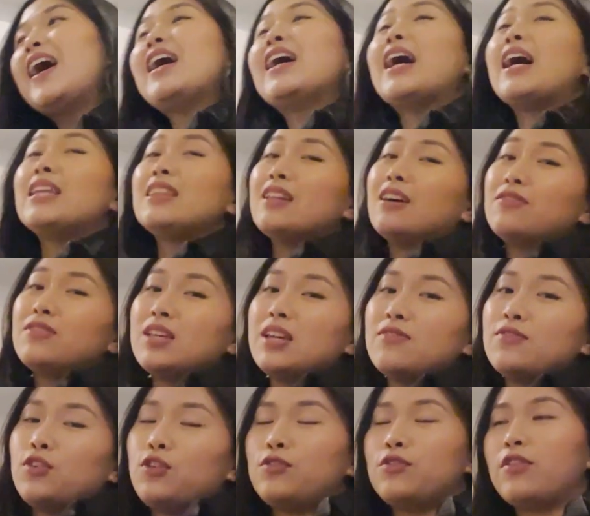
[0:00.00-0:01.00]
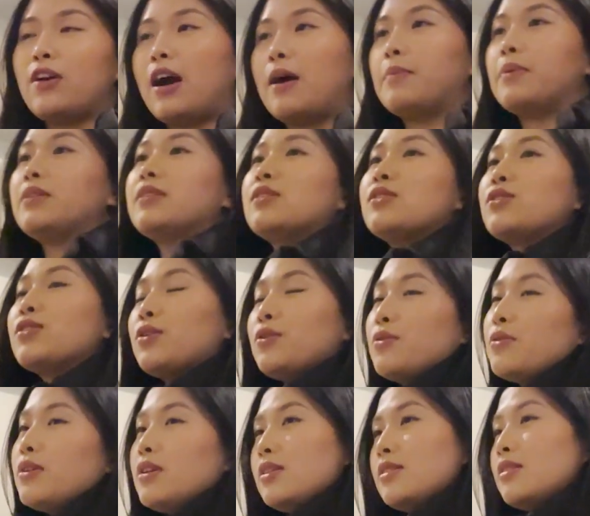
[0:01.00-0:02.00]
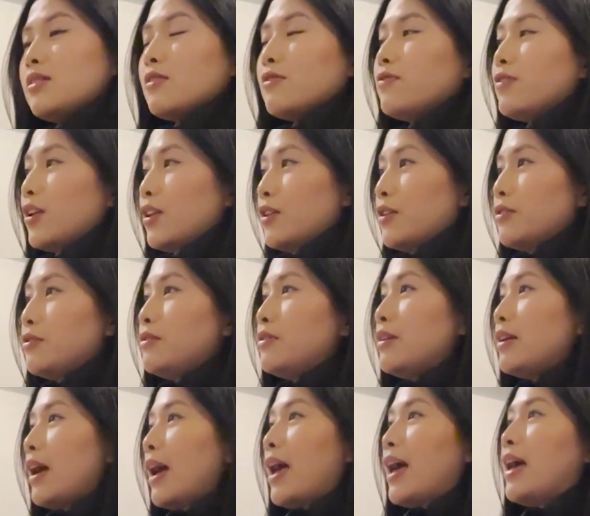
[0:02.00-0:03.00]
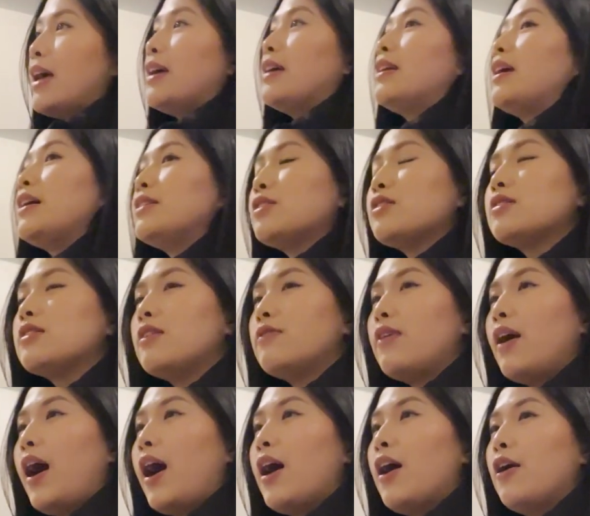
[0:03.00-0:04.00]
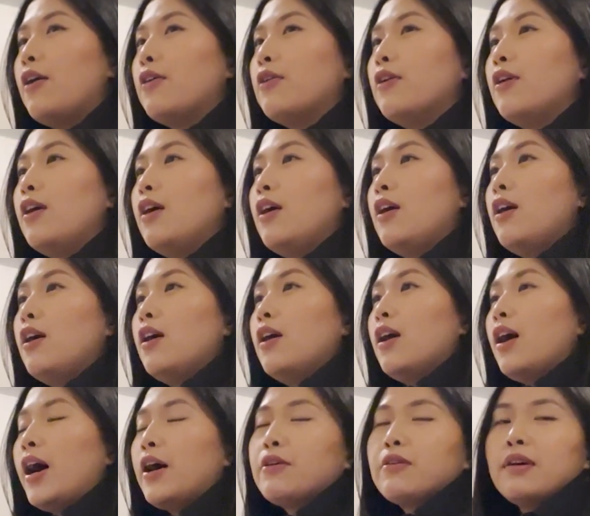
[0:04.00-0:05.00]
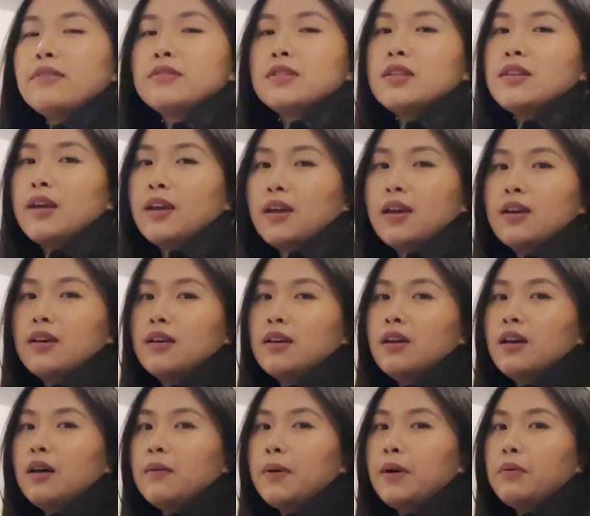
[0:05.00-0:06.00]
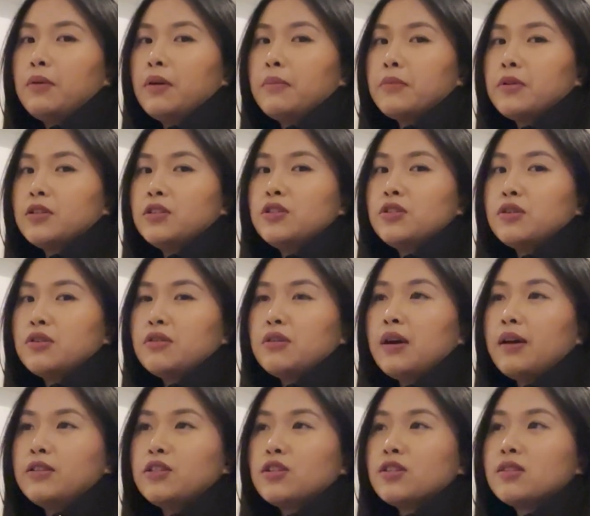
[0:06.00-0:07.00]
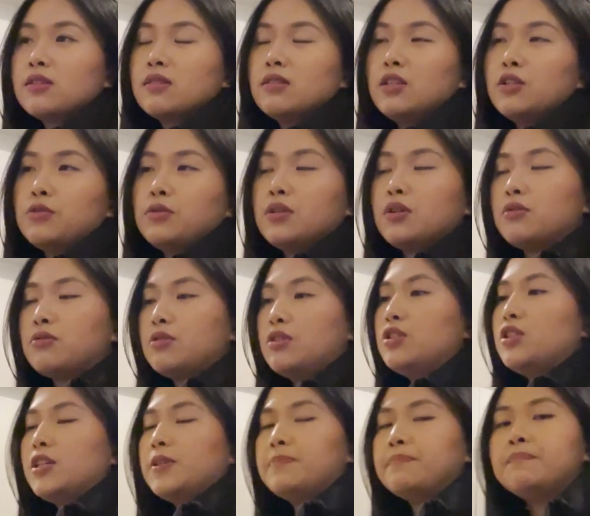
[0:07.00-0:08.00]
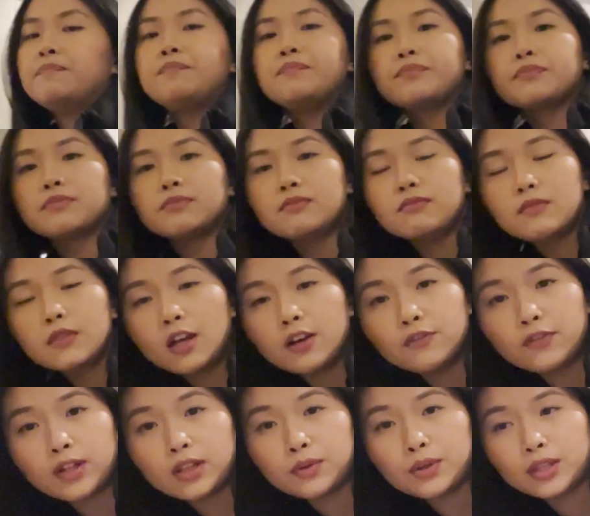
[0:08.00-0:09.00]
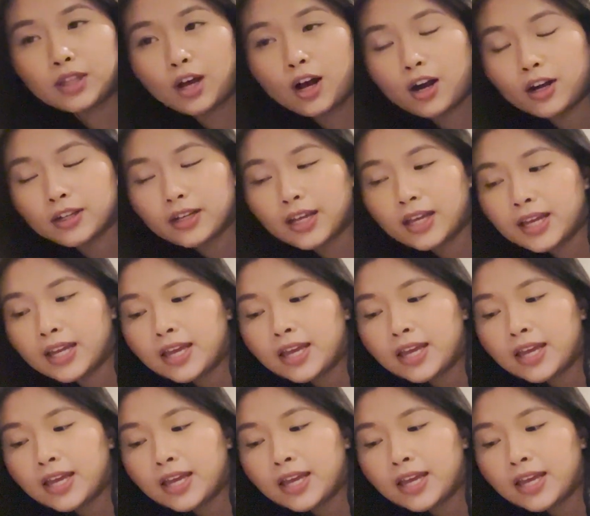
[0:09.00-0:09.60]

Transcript: I love the Evolve You app. It's so easy to follow, and I just love how I don't have to think about what I'm gonna do. I just literally go to the gym, follow along.